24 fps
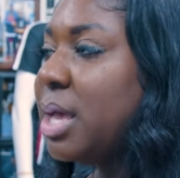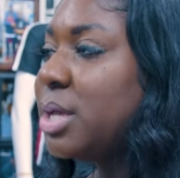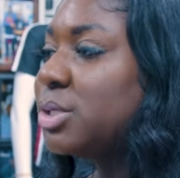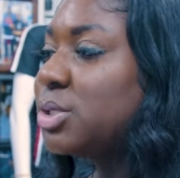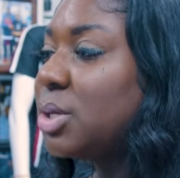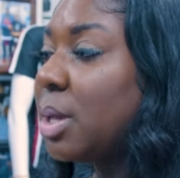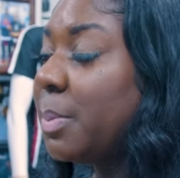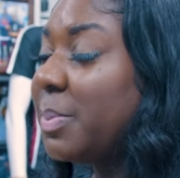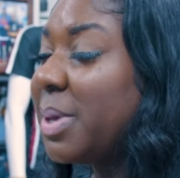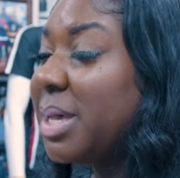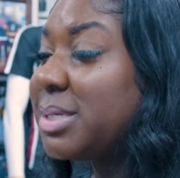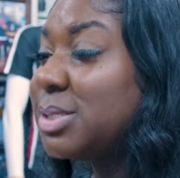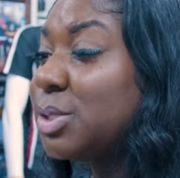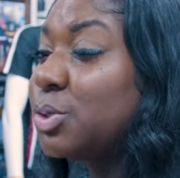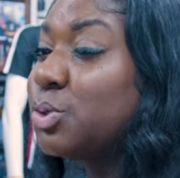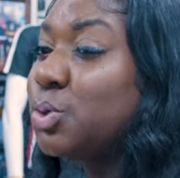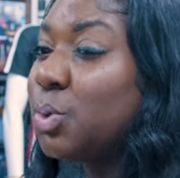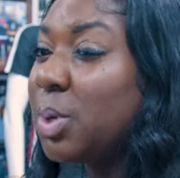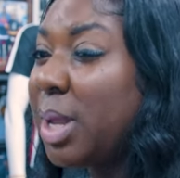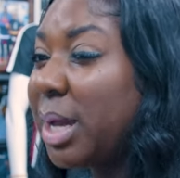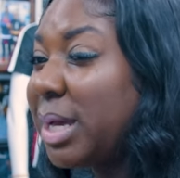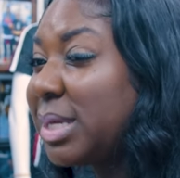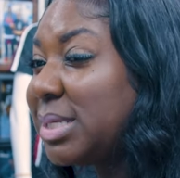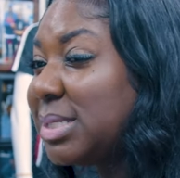So I'm guessing they're
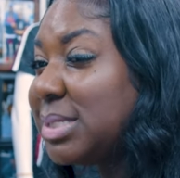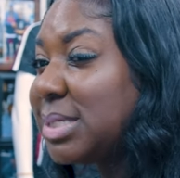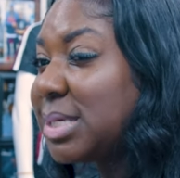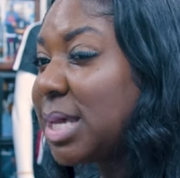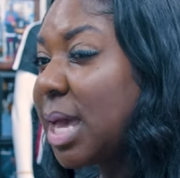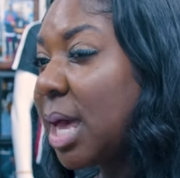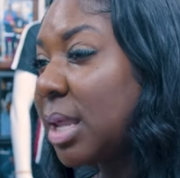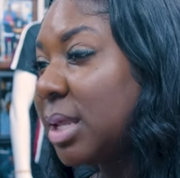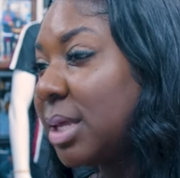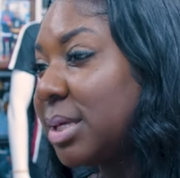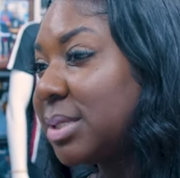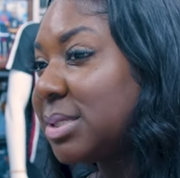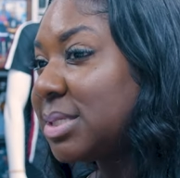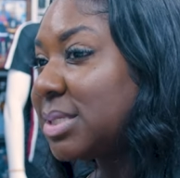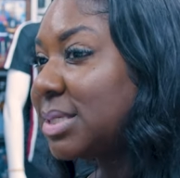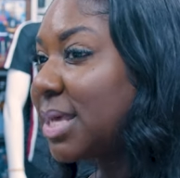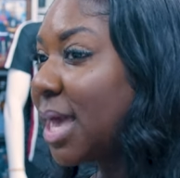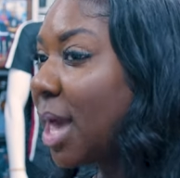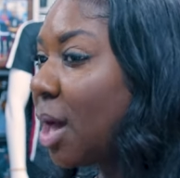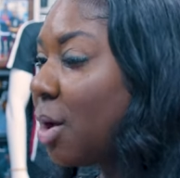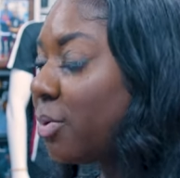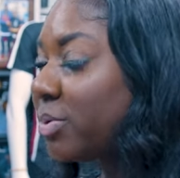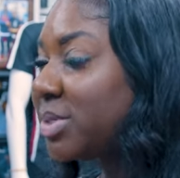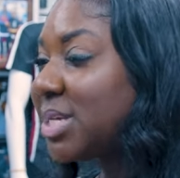doing like a talent
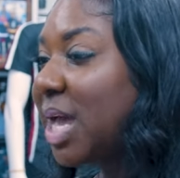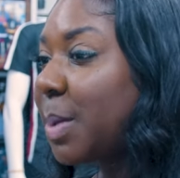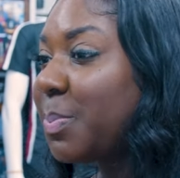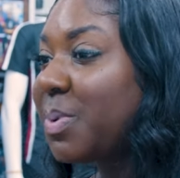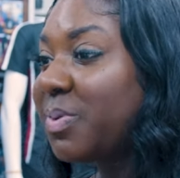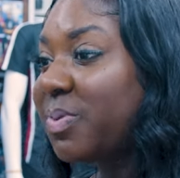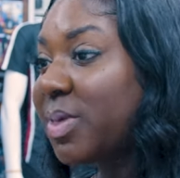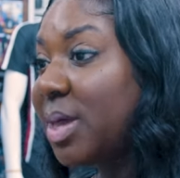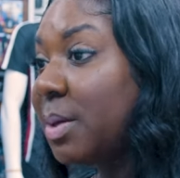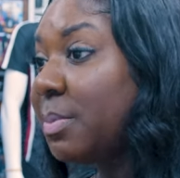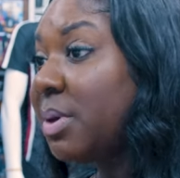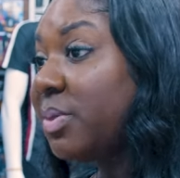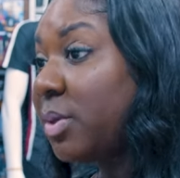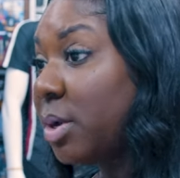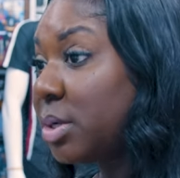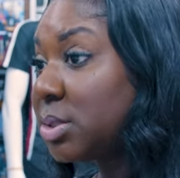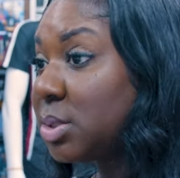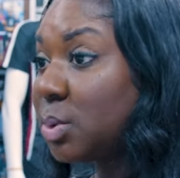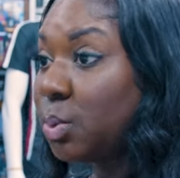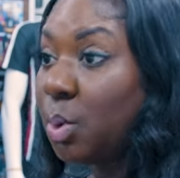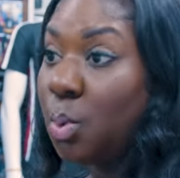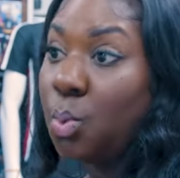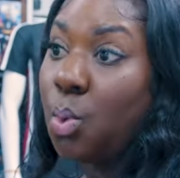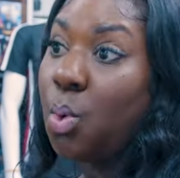scout type of thing, but
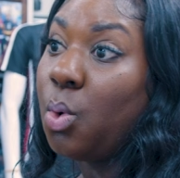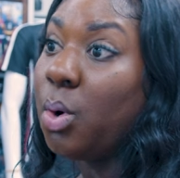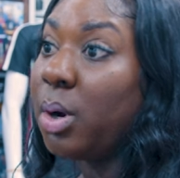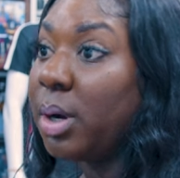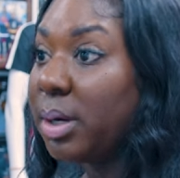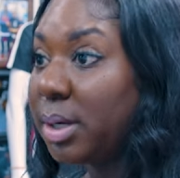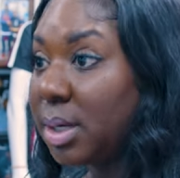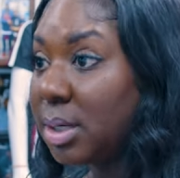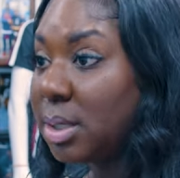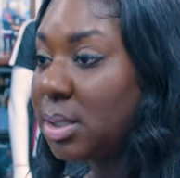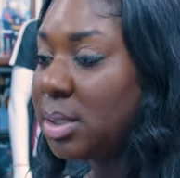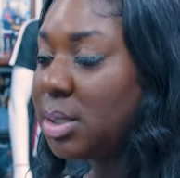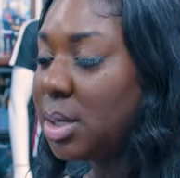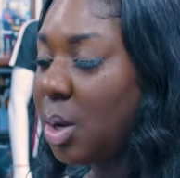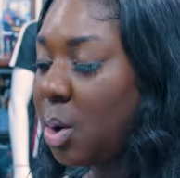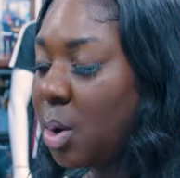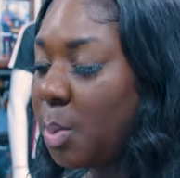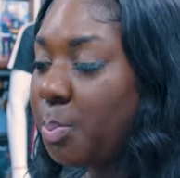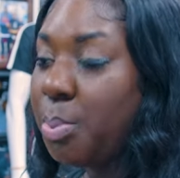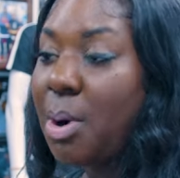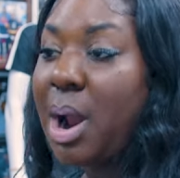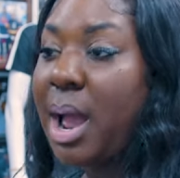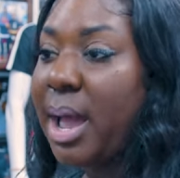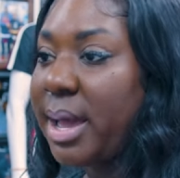there's a reward and, you
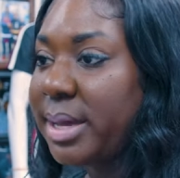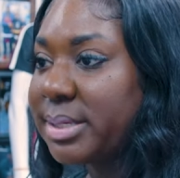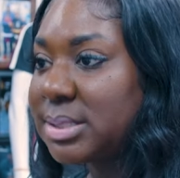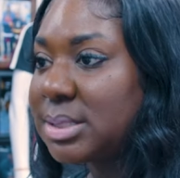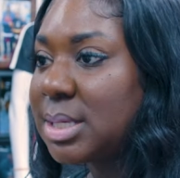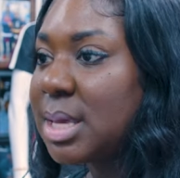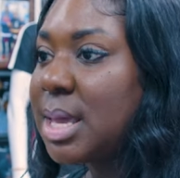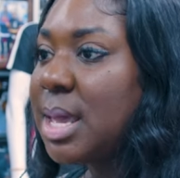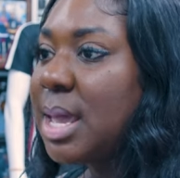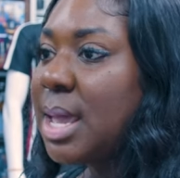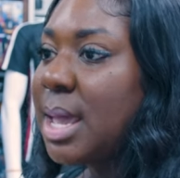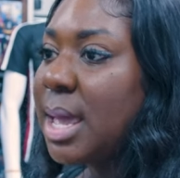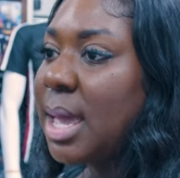know, a prize.